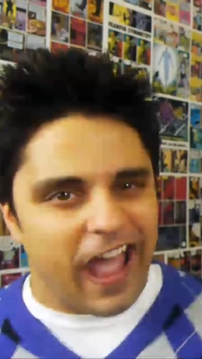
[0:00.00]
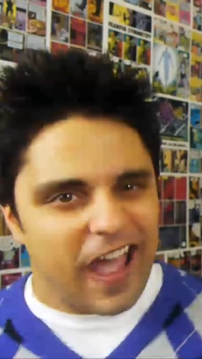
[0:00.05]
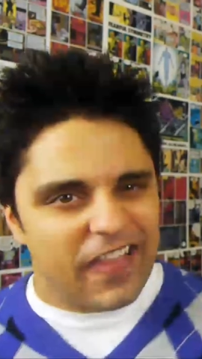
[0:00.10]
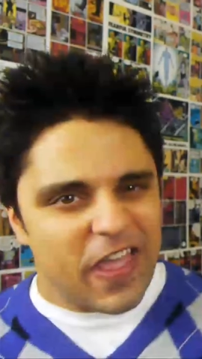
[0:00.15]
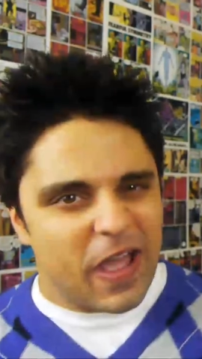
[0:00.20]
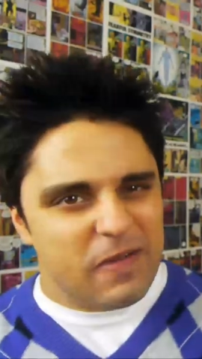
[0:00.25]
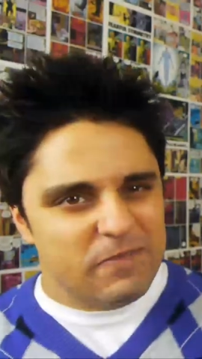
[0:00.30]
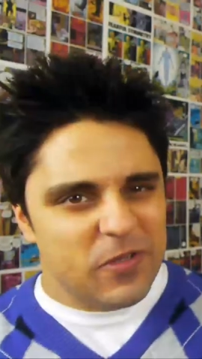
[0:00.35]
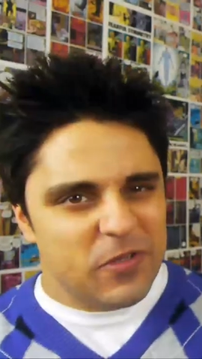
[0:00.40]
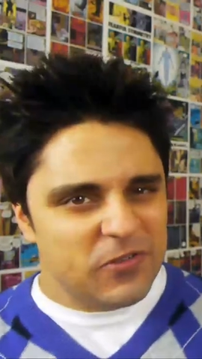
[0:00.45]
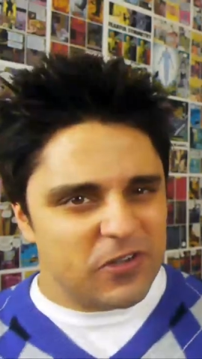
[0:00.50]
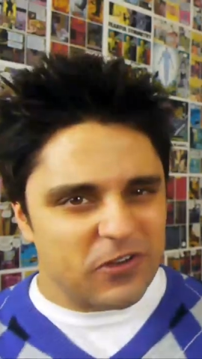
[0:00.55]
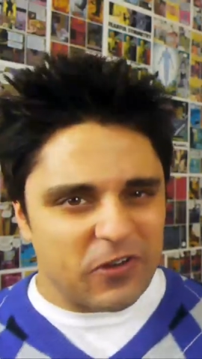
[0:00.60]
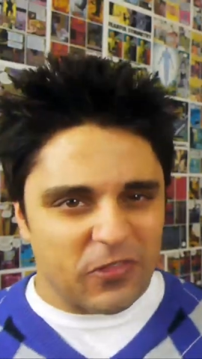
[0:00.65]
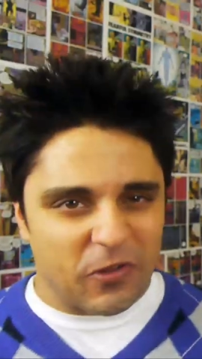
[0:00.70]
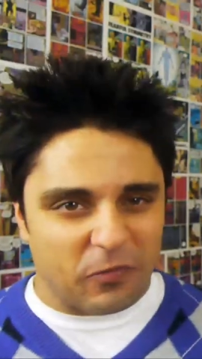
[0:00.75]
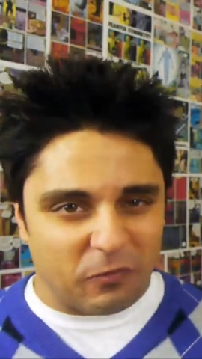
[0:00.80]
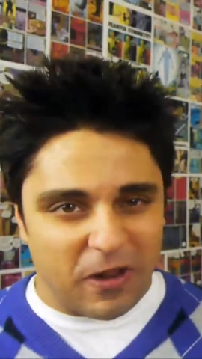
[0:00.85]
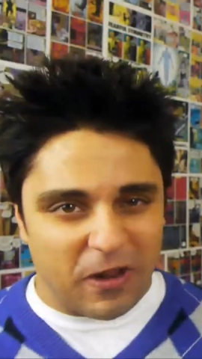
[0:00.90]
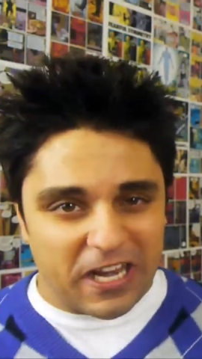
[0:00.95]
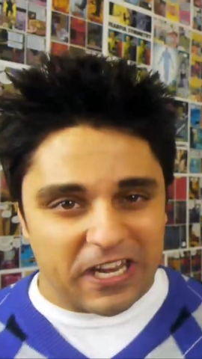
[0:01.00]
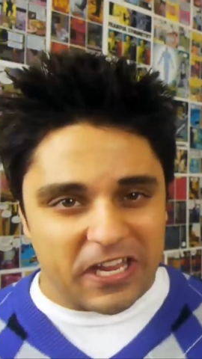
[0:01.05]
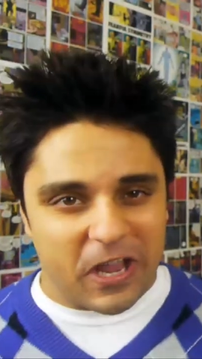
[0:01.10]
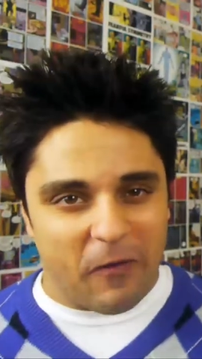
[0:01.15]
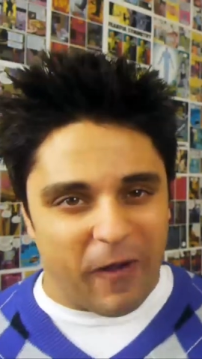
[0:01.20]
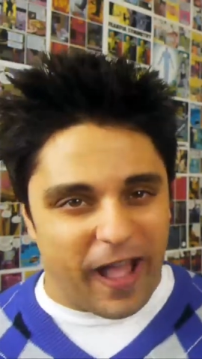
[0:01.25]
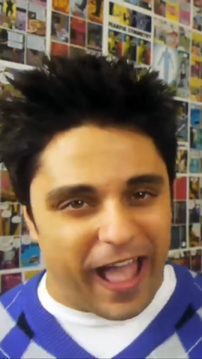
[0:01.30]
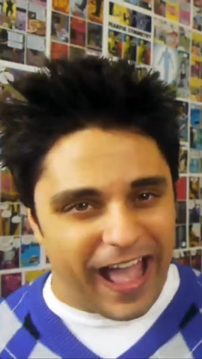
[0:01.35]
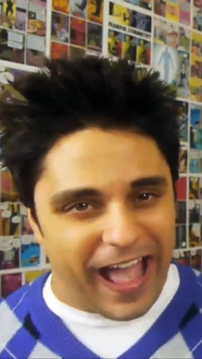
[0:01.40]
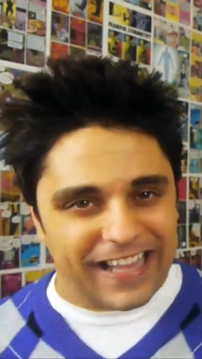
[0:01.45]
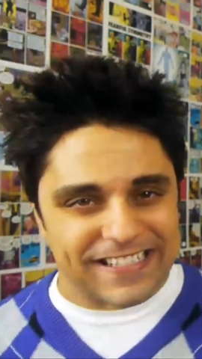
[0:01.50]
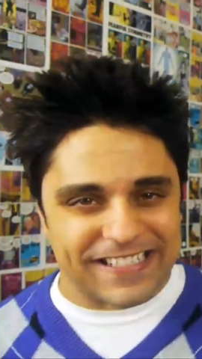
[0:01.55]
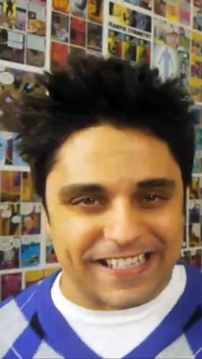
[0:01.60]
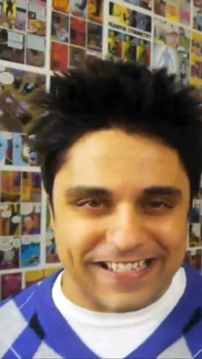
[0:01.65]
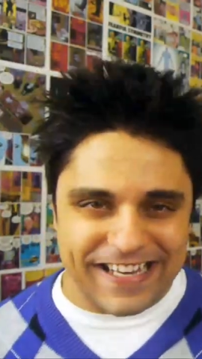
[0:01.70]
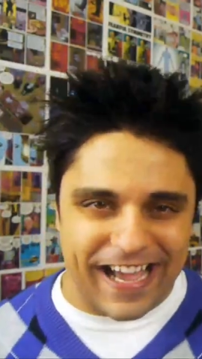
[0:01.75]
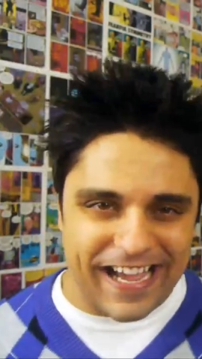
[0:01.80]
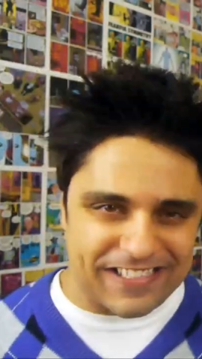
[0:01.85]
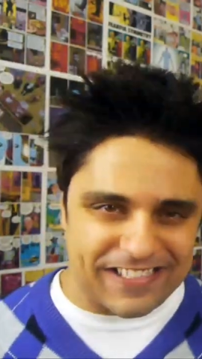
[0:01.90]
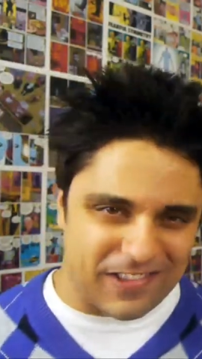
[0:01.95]
And that music on the radio adds a
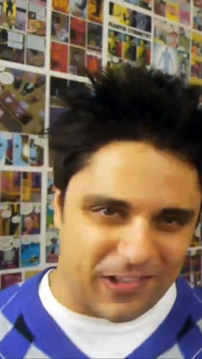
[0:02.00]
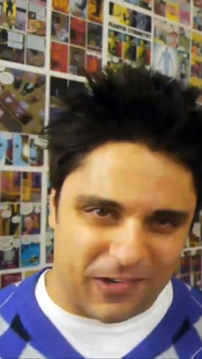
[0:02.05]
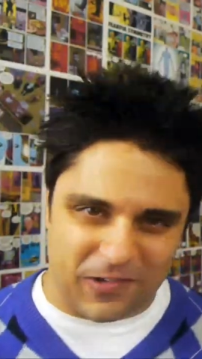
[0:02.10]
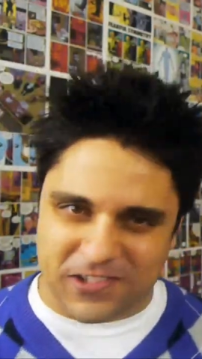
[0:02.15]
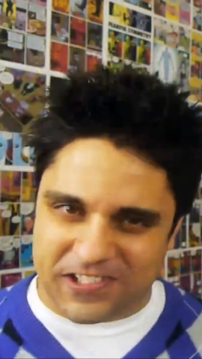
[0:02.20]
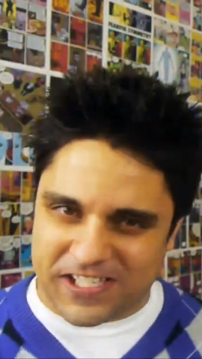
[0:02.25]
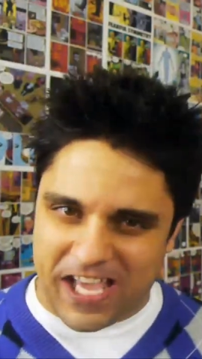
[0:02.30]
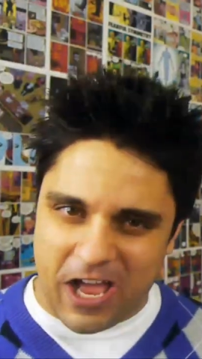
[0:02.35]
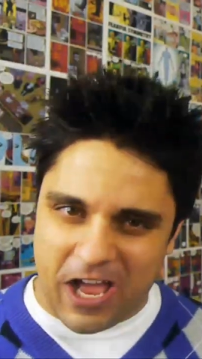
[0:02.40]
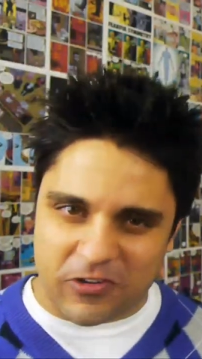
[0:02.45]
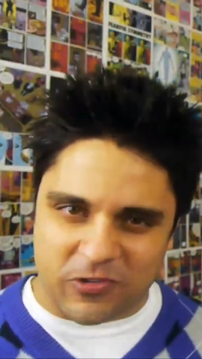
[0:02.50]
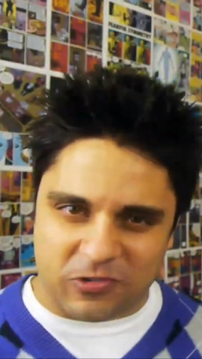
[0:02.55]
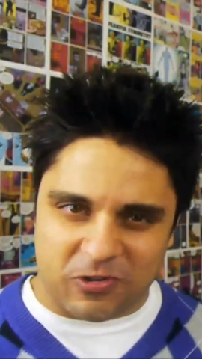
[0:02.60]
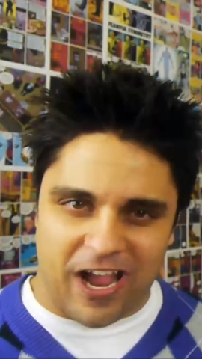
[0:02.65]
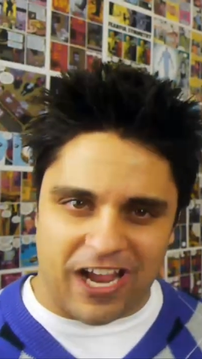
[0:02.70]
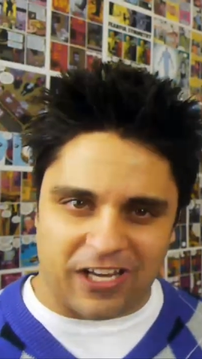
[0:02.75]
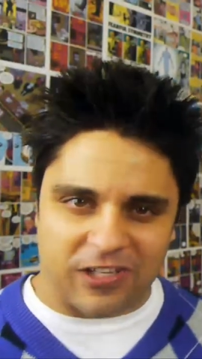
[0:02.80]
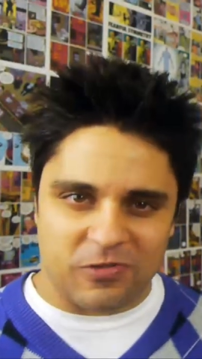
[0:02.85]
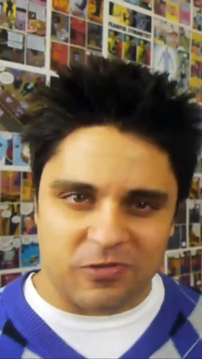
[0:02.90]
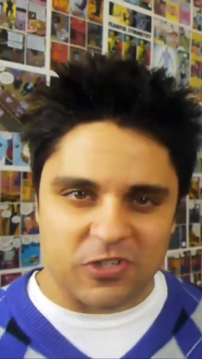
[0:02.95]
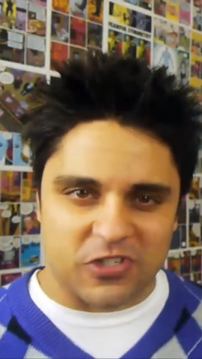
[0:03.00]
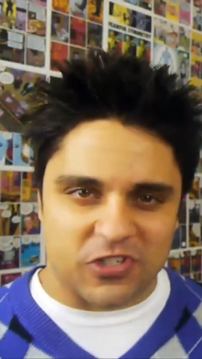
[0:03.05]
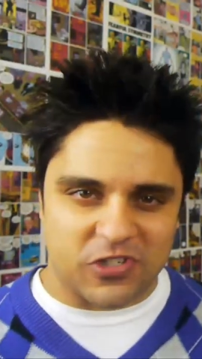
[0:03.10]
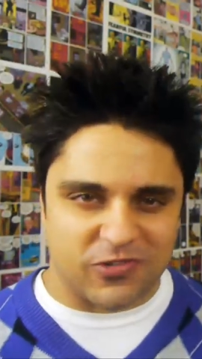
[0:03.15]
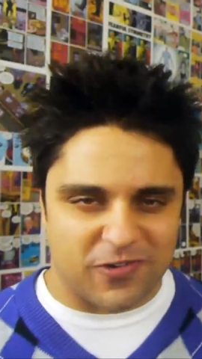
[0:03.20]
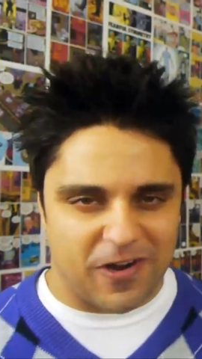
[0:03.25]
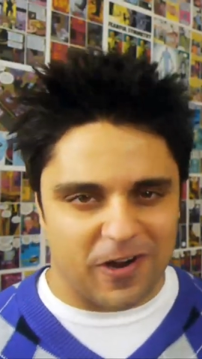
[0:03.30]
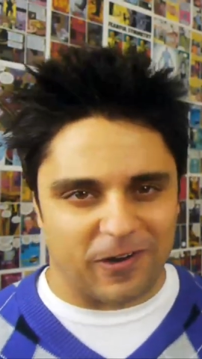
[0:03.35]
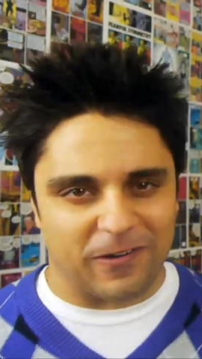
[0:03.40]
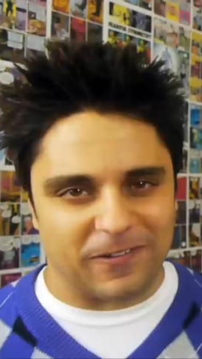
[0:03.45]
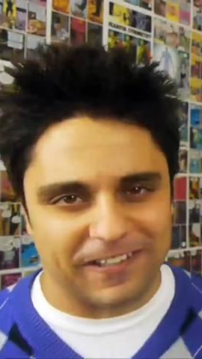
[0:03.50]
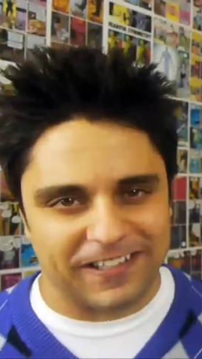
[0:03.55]
nice little soundtrack to his struggle,